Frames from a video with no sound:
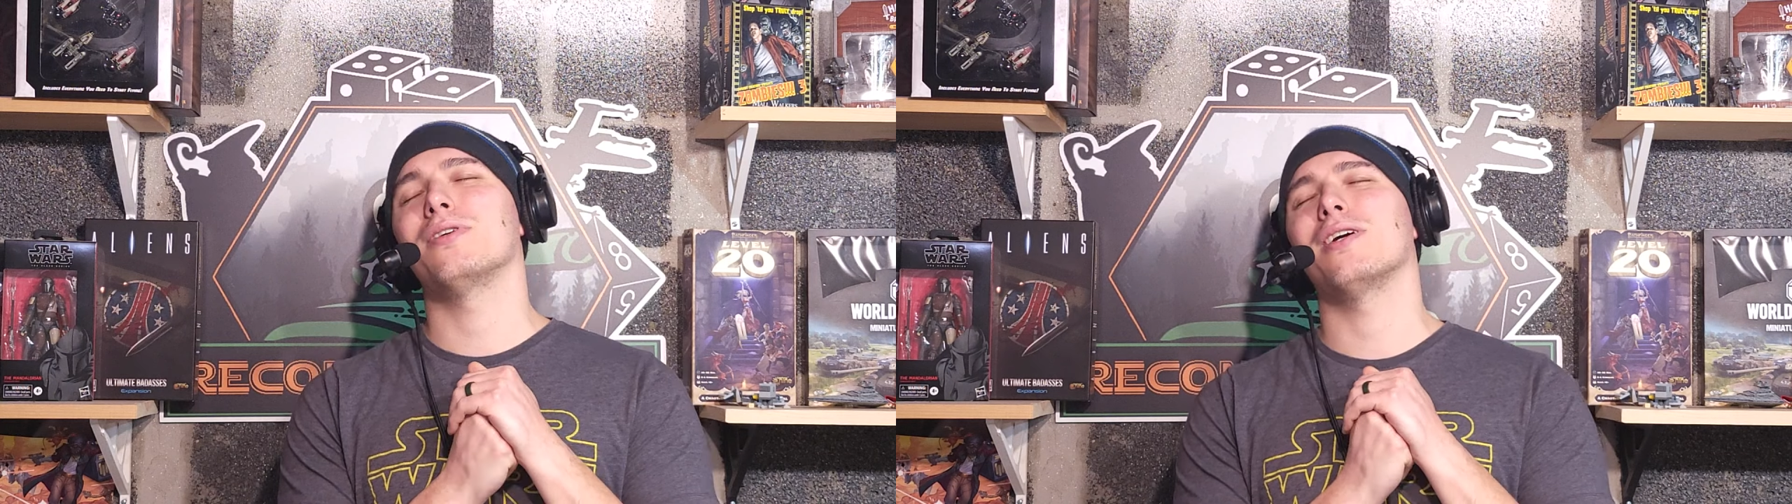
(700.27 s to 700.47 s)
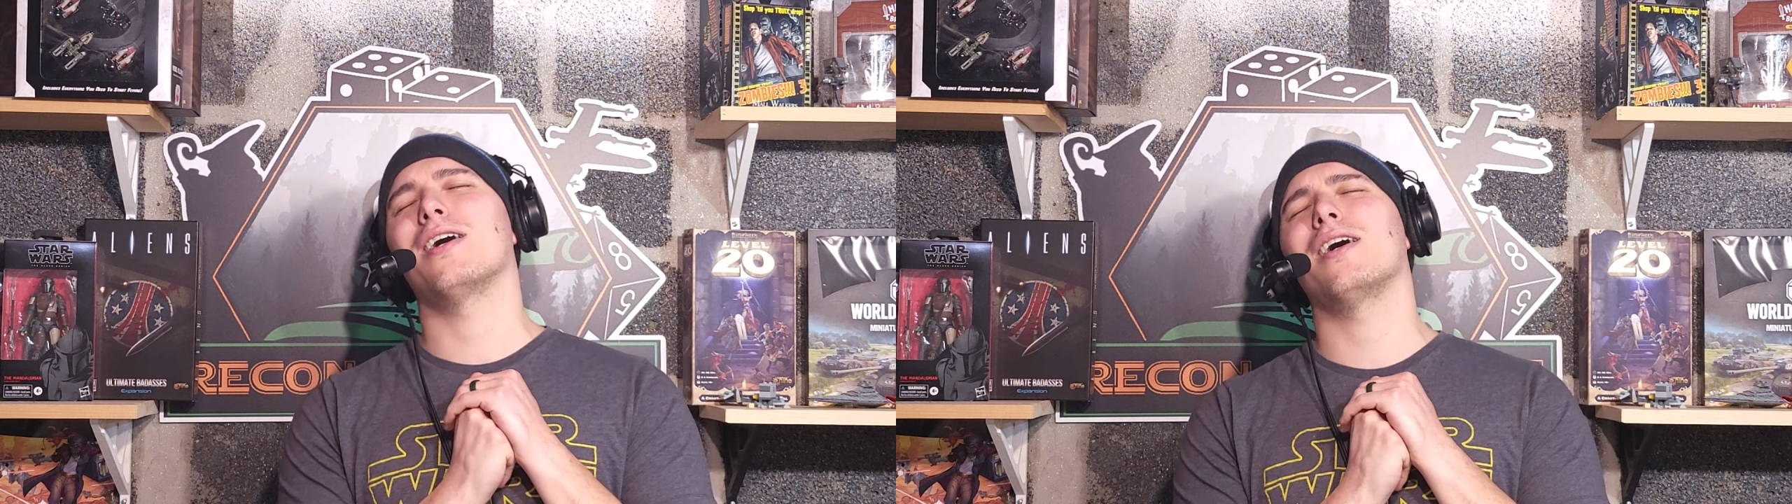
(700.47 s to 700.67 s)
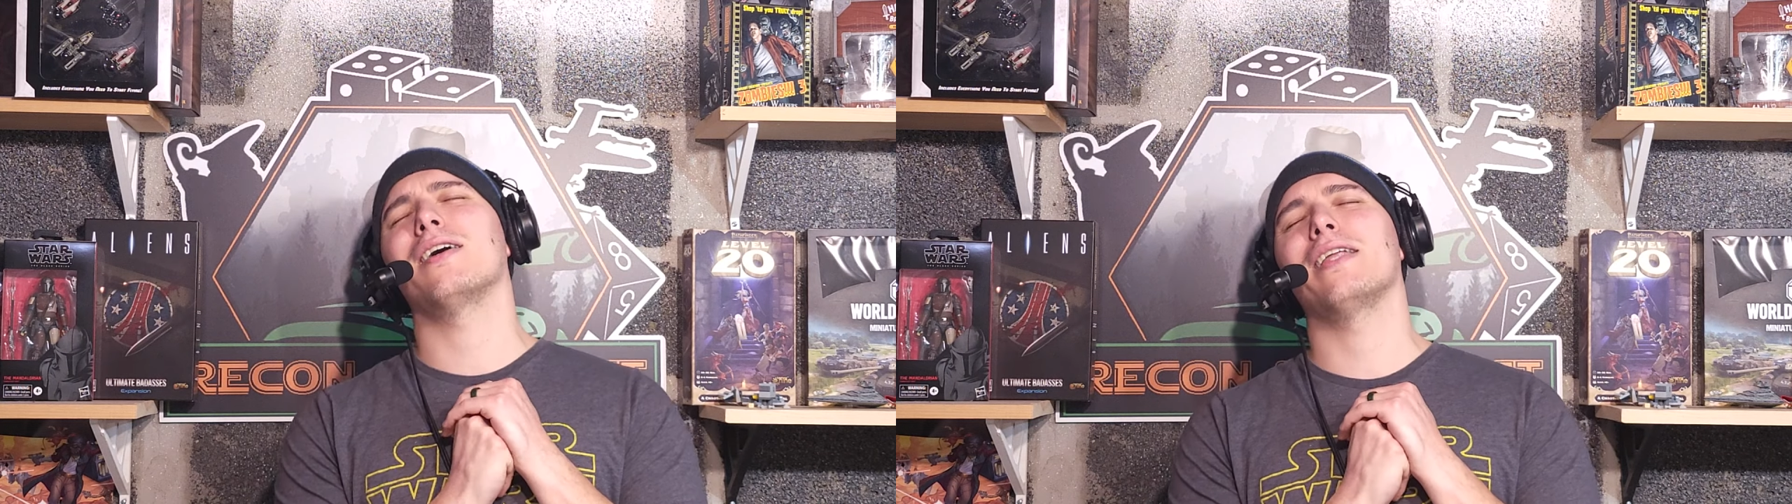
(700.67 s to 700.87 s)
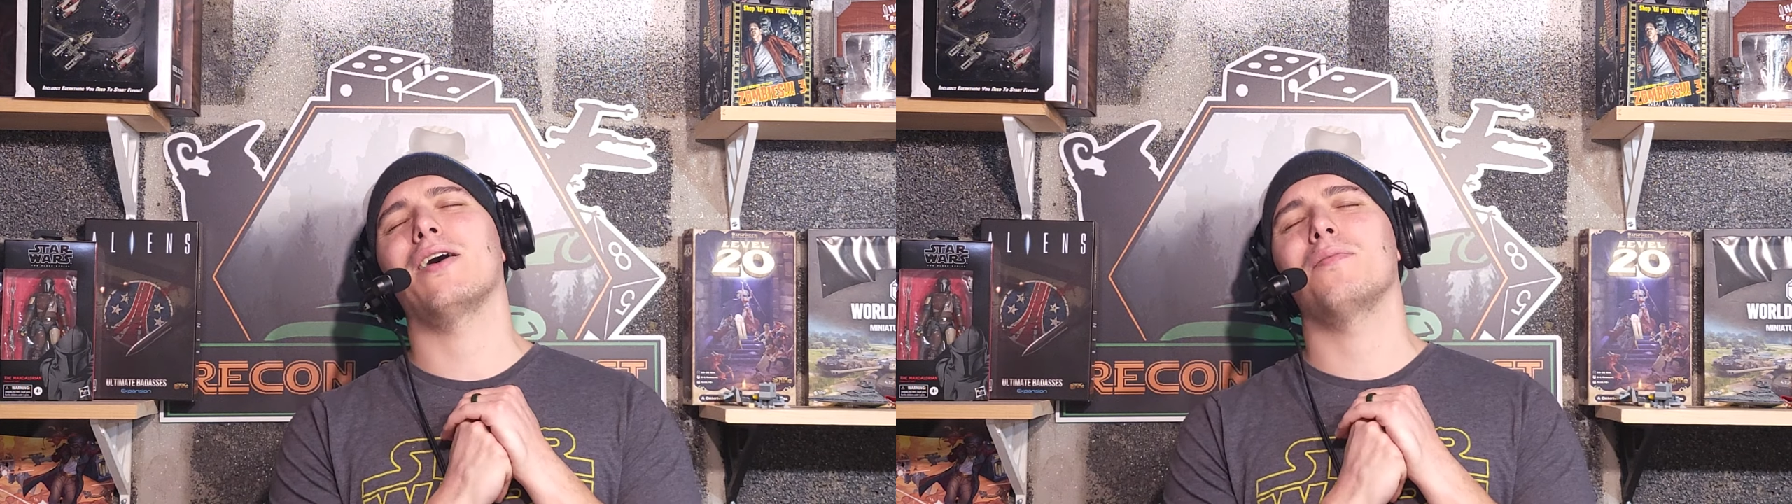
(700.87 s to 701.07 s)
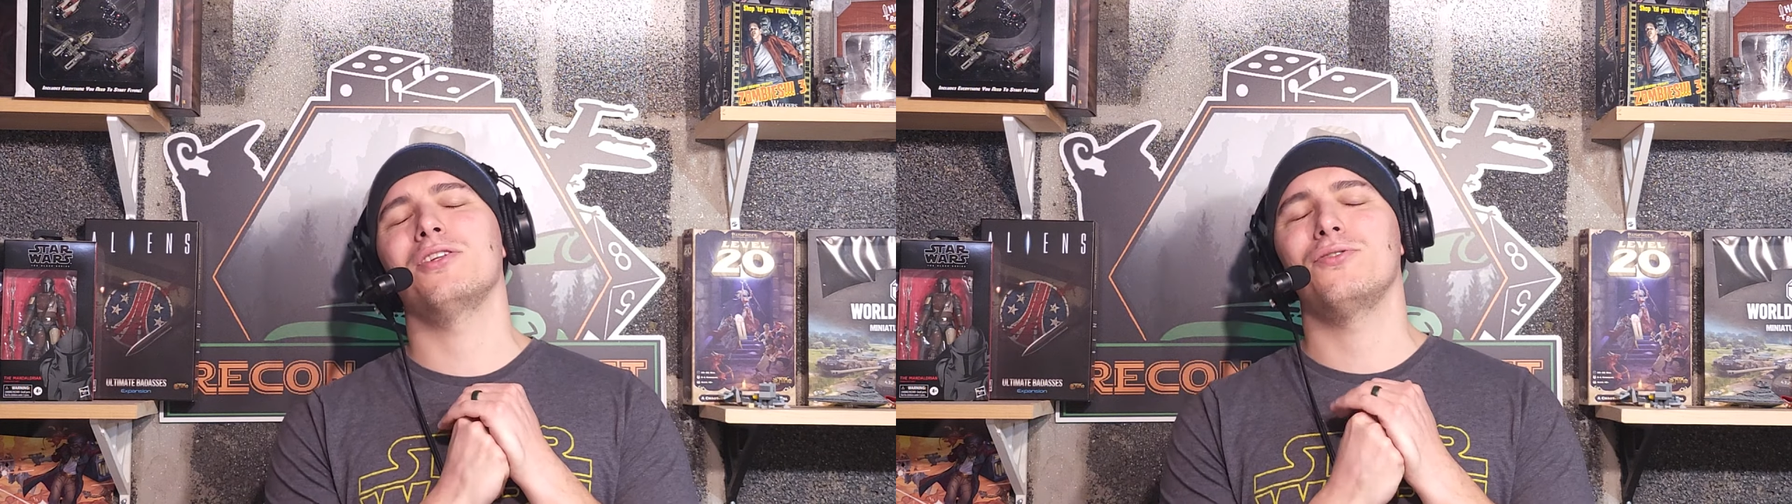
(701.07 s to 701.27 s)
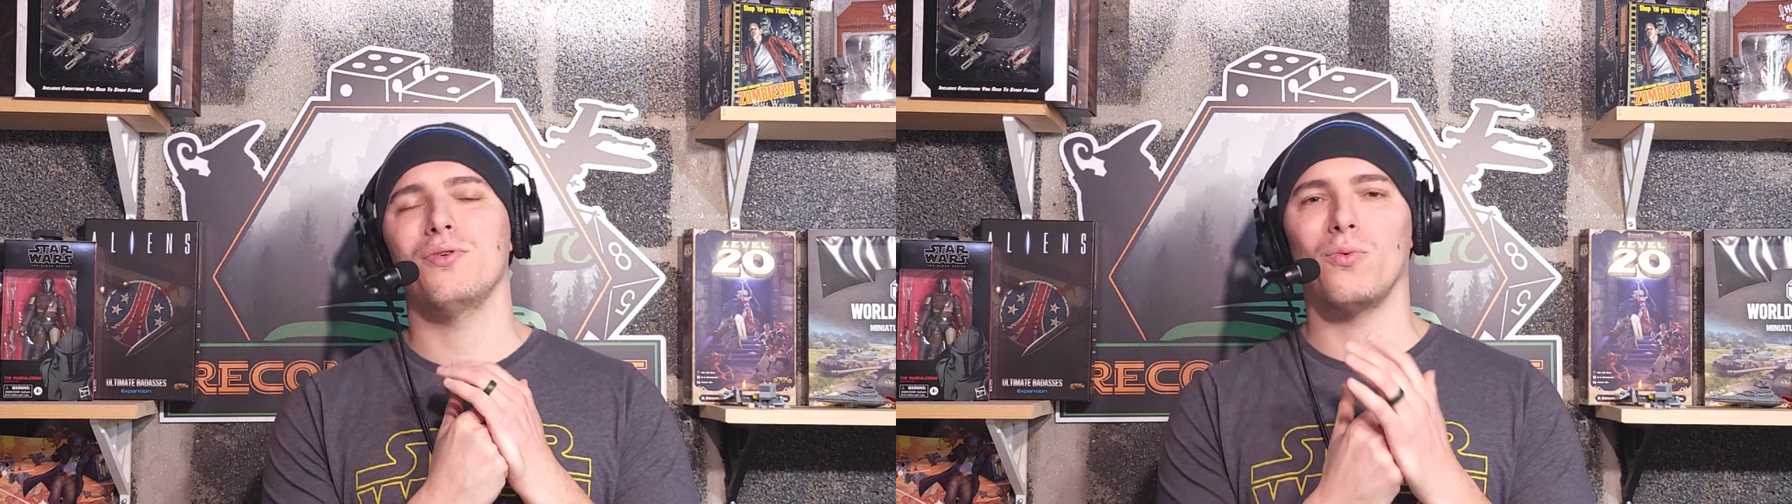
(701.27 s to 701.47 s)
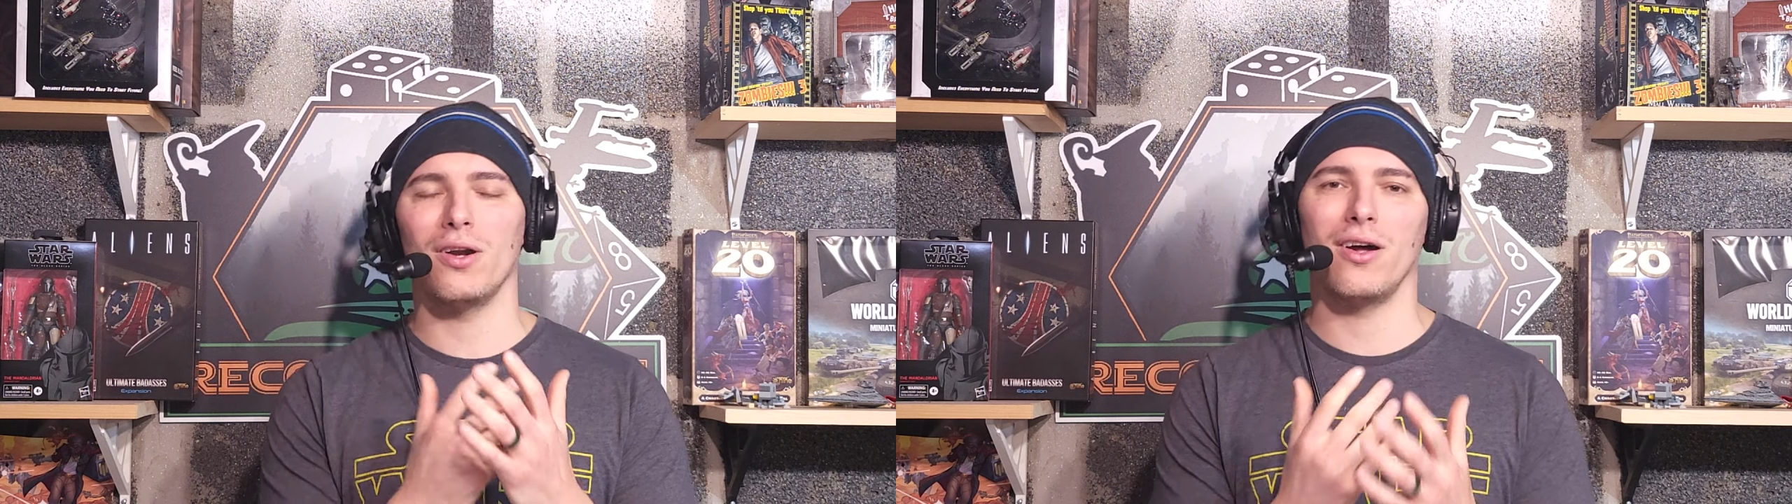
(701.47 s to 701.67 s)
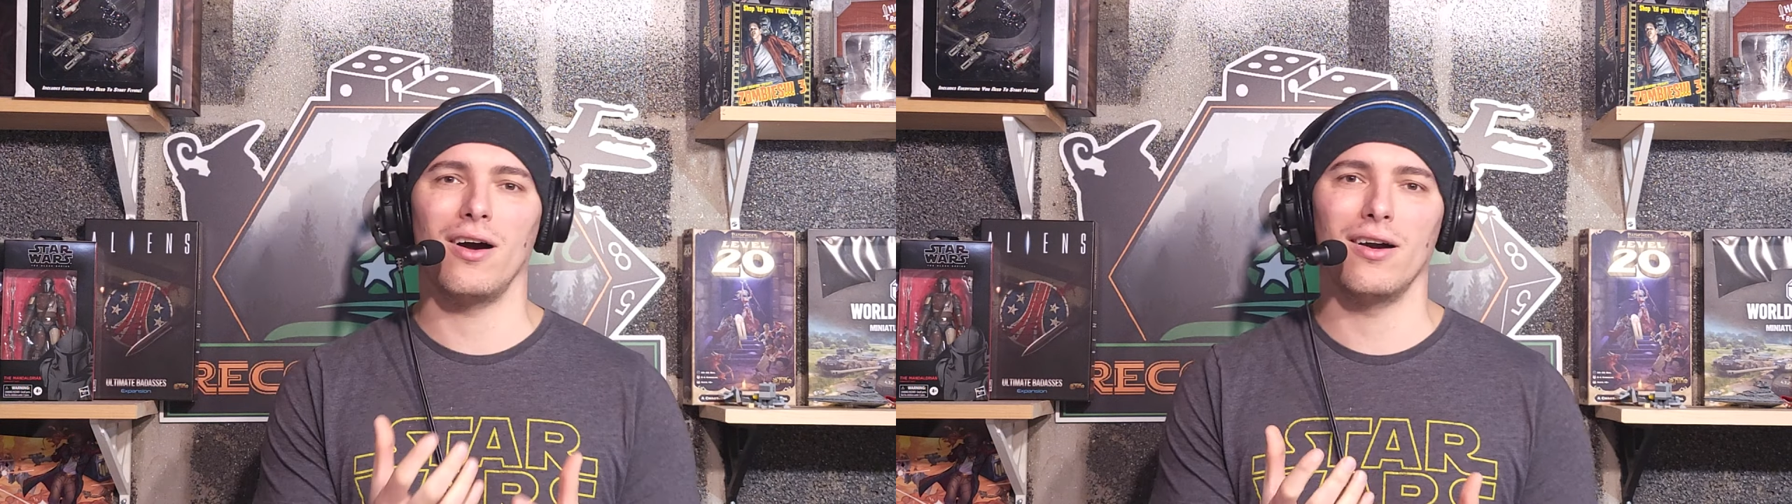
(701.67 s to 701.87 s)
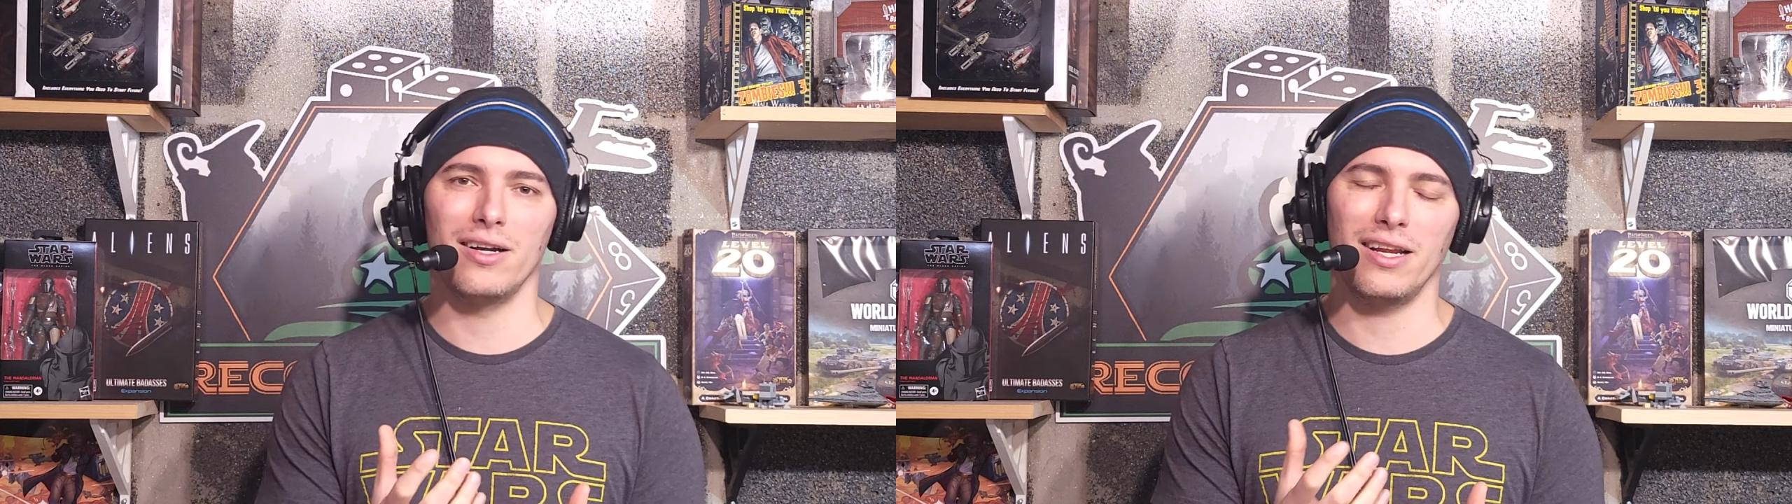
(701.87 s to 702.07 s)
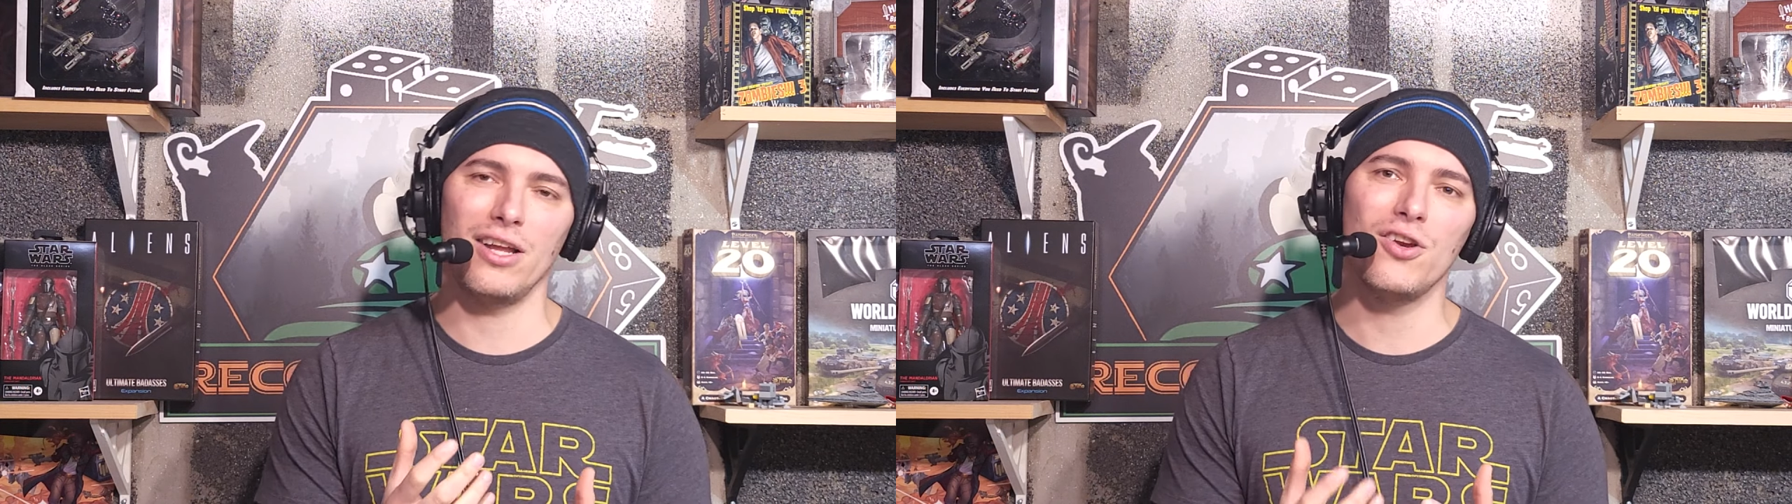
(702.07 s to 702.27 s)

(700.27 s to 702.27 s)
oh, now I'm going to do the one hard and I